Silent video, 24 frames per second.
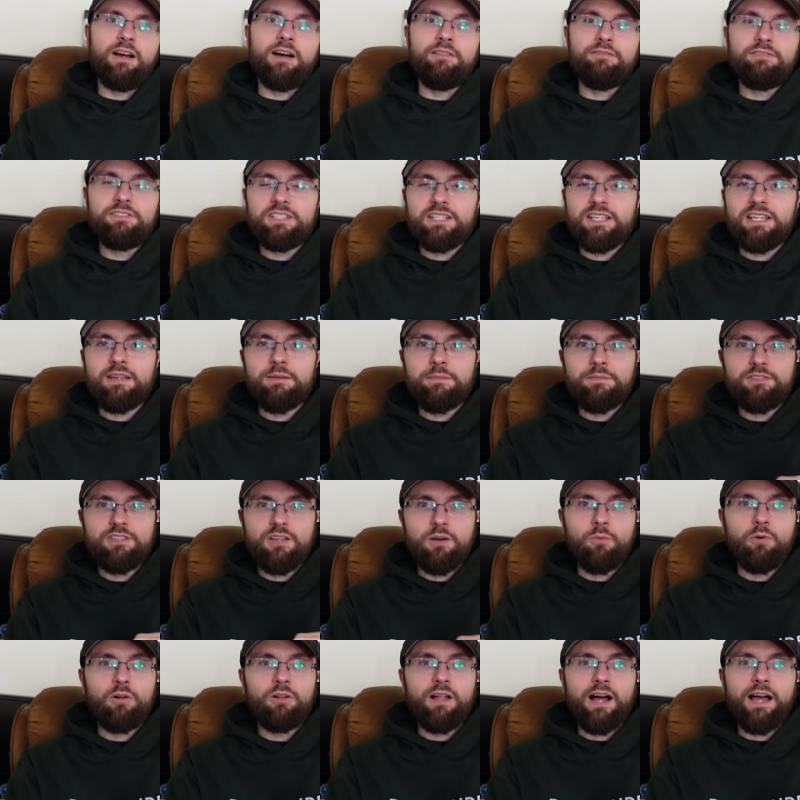of teams
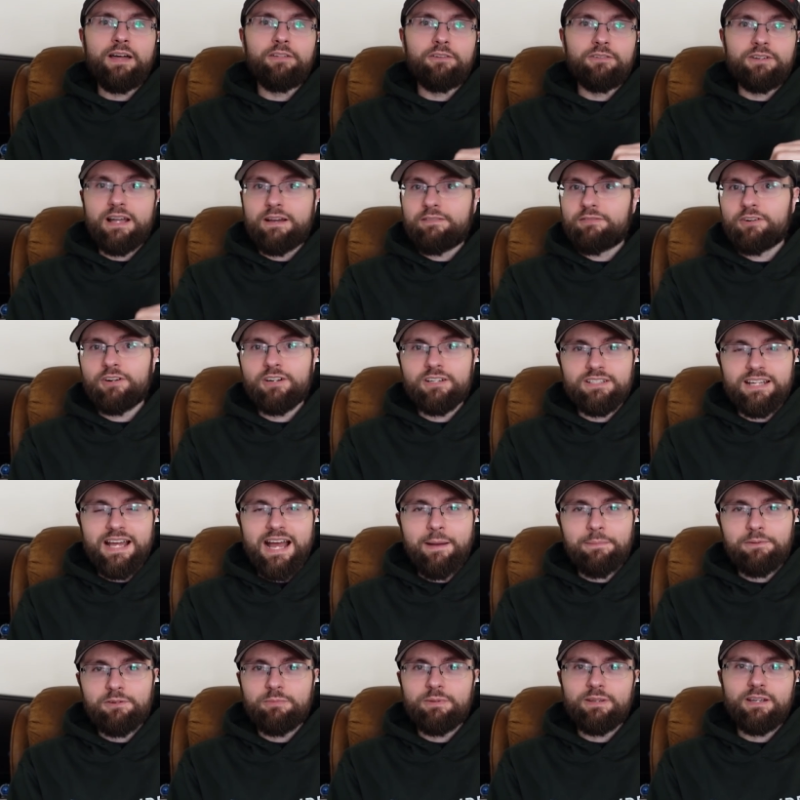that will either never
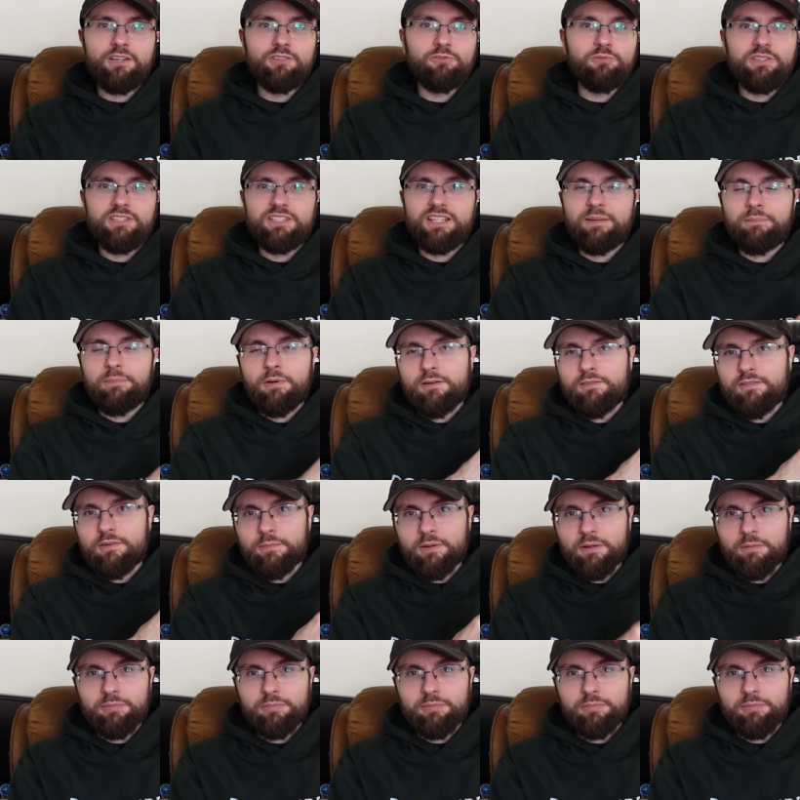adapt because we skip over them